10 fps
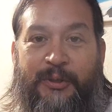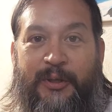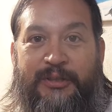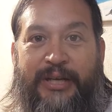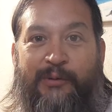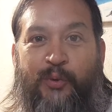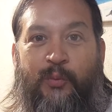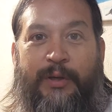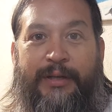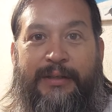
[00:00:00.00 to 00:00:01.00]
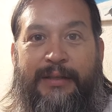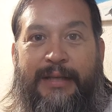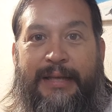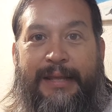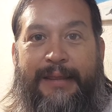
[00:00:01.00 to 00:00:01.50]
the channel, we want to
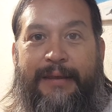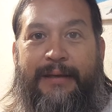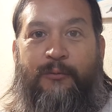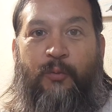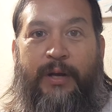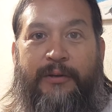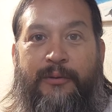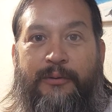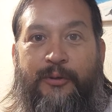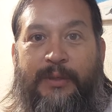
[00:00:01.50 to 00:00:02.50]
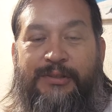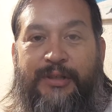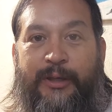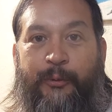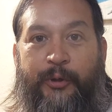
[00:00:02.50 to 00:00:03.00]
thank Rhino
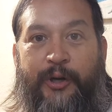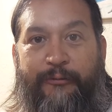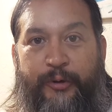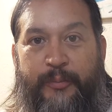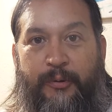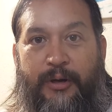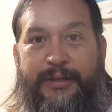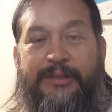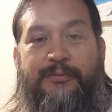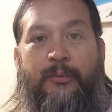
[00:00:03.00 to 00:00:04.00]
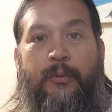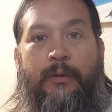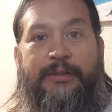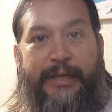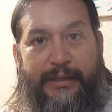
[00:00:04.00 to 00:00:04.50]
USA Recovery Products for
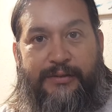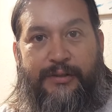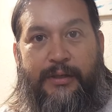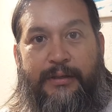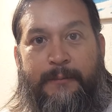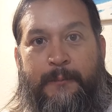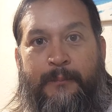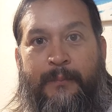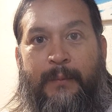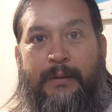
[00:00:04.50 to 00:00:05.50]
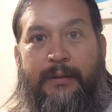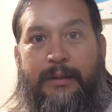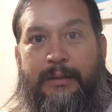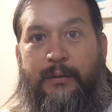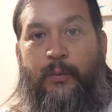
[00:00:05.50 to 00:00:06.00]
taking us on.
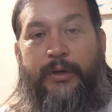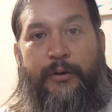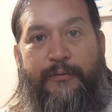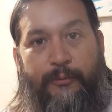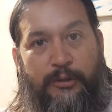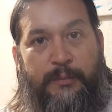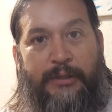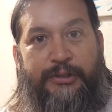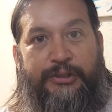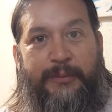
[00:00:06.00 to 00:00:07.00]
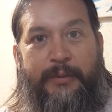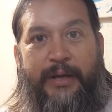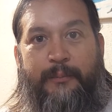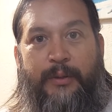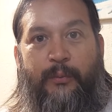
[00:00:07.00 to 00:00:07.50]
We aren't a full sponsorship
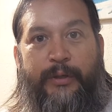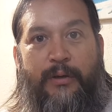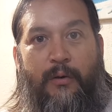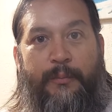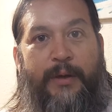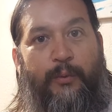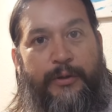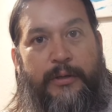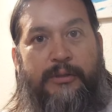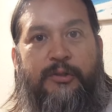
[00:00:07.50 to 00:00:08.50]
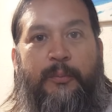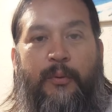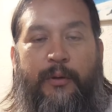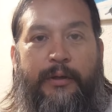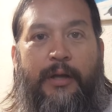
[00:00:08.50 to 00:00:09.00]
yet, but we hope that with your
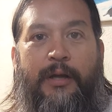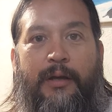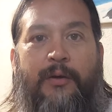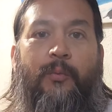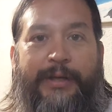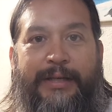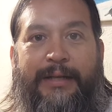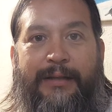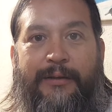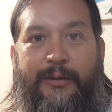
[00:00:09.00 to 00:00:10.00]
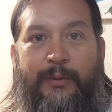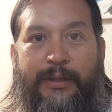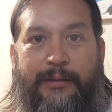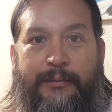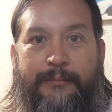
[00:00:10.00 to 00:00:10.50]
support, we can get there
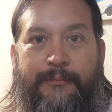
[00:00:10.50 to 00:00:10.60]
quickly.